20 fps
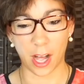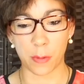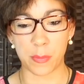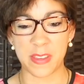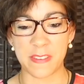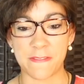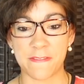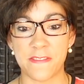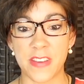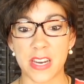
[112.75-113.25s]

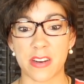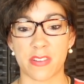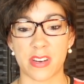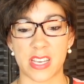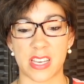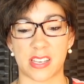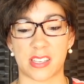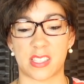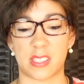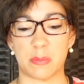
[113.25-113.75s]
be very
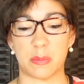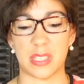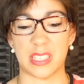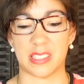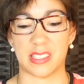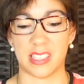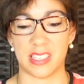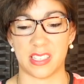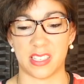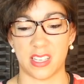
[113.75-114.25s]

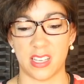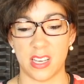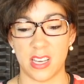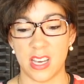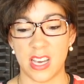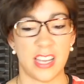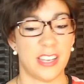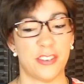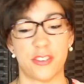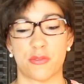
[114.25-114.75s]
explicit
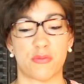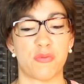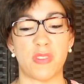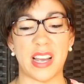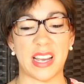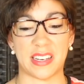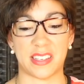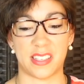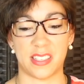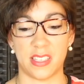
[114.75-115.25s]
and
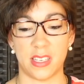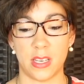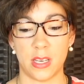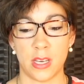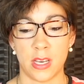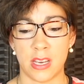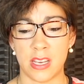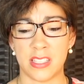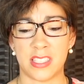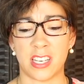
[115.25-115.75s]
direct
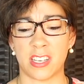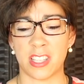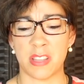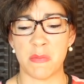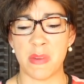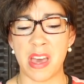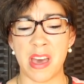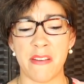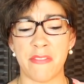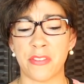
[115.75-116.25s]
and tell them
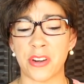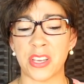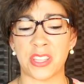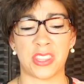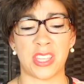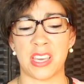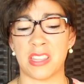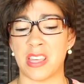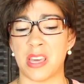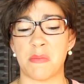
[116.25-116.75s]

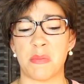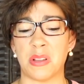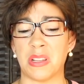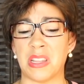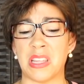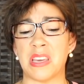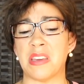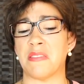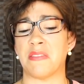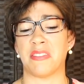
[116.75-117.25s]
everything they
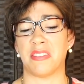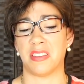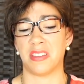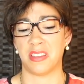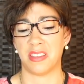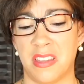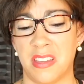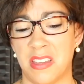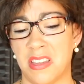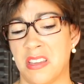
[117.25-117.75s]
believe
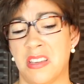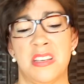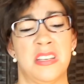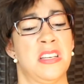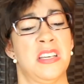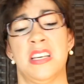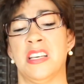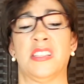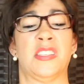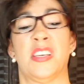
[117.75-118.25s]

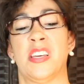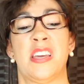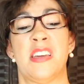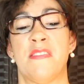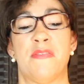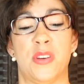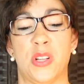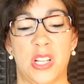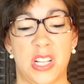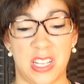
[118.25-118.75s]
is
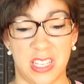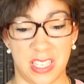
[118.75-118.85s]
evil.